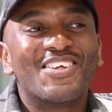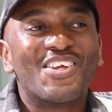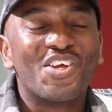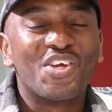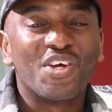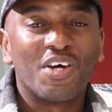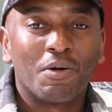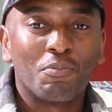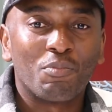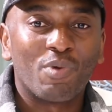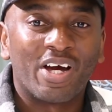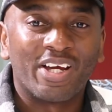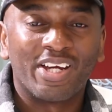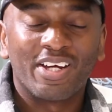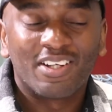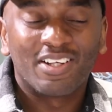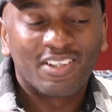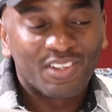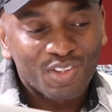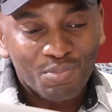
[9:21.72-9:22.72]
yeah, I
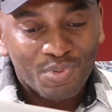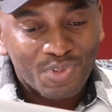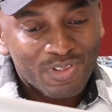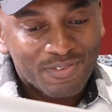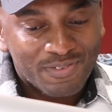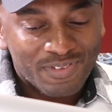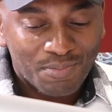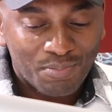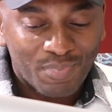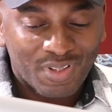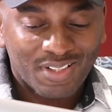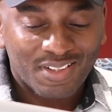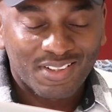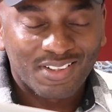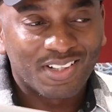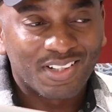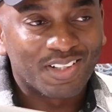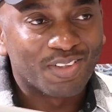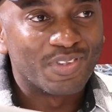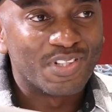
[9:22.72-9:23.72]
hear a little bit of it, but
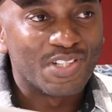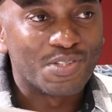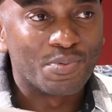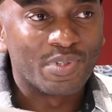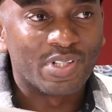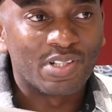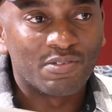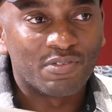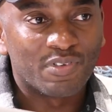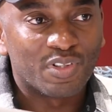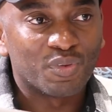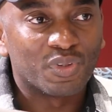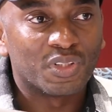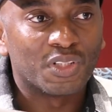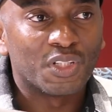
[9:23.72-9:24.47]
I don't really speak it very well.